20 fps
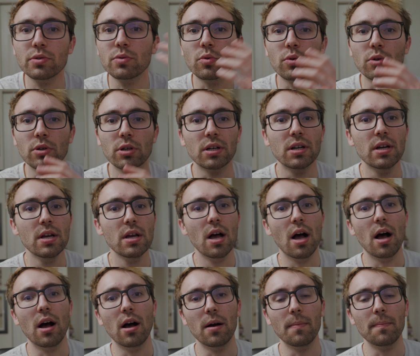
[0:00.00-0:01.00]
or
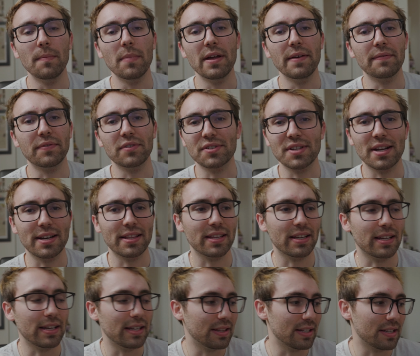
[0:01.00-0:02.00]
if there's
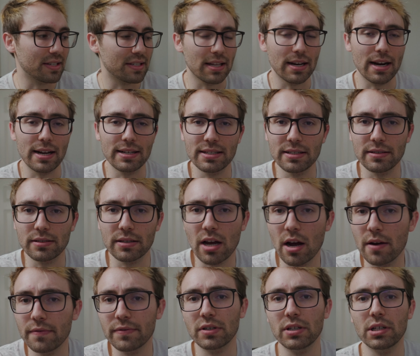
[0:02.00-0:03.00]
anything in this that I didn't
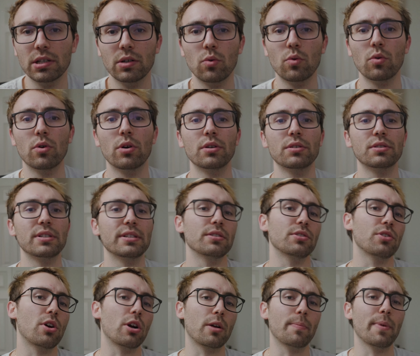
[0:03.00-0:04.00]
cover or didn't
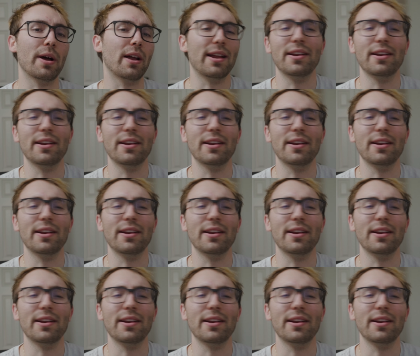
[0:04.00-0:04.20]
talk about,